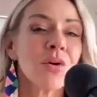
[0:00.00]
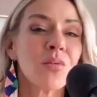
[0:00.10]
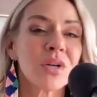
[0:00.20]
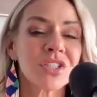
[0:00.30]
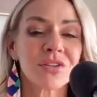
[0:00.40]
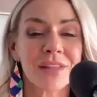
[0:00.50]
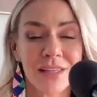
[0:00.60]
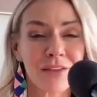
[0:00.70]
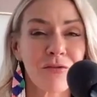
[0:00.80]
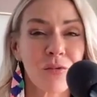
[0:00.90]
which are like
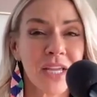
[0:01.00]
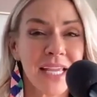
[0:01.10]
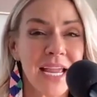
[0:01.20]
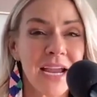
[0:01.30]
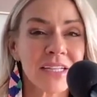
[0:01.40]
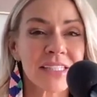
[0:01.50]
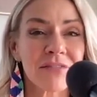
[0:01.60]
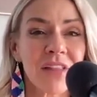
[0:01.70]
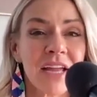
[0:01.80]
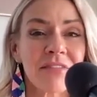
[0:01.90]
the four key areas of
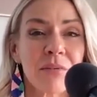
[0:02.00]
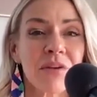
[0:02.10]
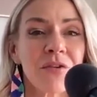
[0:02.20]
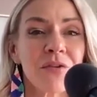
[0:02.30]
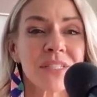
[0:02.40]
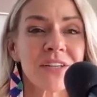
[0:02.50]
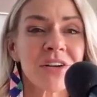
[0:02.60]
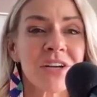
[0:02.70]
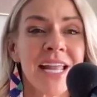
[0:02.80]
life that we focus on.